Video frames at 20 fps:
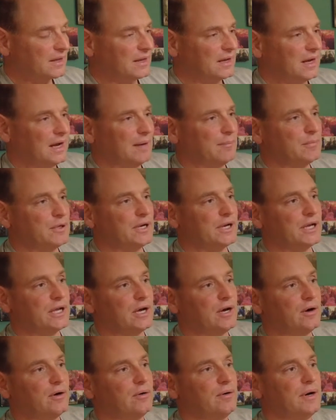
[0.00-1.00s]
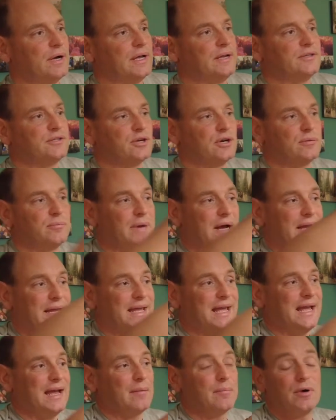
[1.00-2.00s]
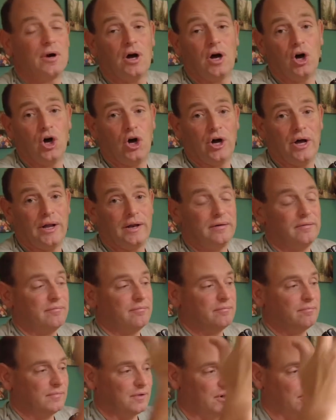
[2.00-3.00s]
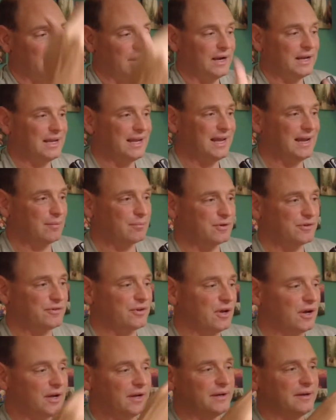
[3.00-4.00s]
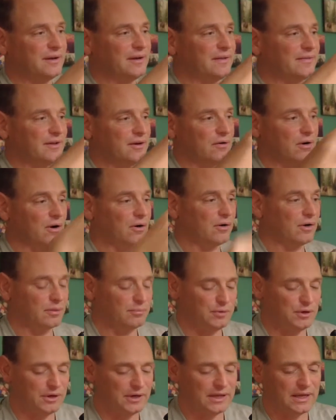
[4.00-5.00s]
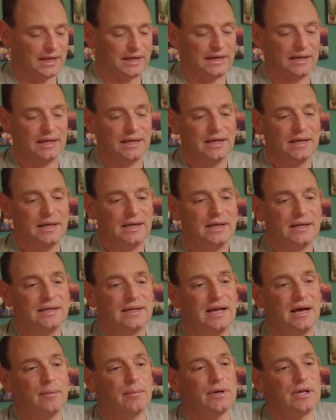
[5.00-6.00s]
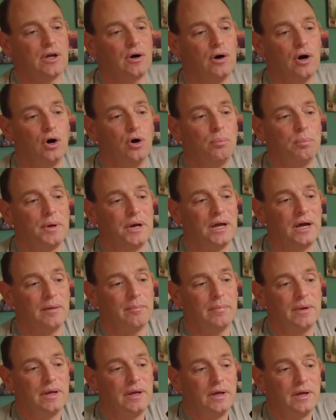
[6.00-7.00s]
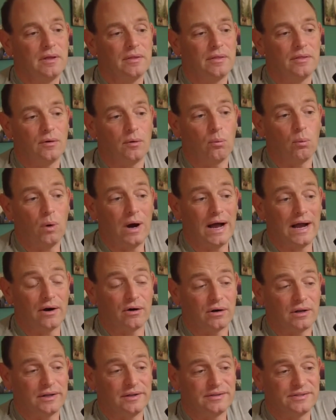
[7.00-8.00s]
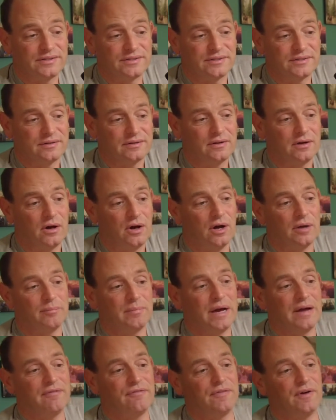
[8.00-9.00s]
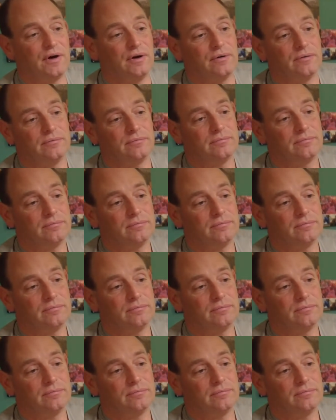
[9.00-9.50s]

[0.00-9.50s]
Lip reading: I'm going to go and turn my camera on. All right, camera's on. They're all communicating. Now I'm going to go open up the wireless on my phone.